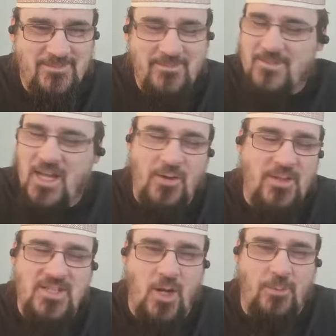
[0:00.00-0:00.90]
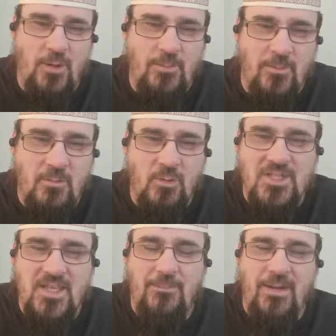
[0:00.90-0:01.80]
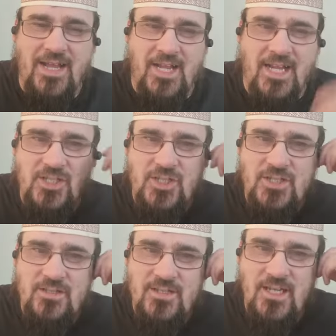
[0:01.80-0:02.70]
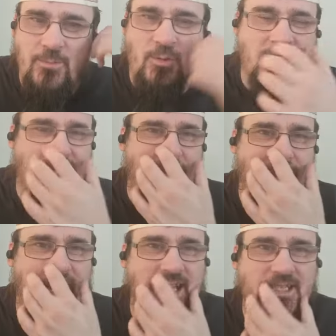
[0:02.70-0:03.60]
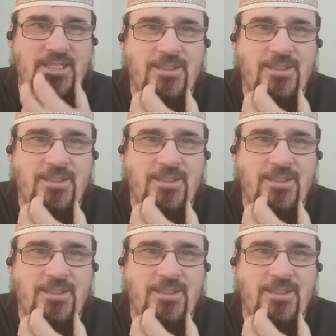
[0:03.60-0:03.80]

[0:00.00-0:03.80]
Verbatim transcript: it's not a problem. It wasn't that bad, H. It wasn't that bad.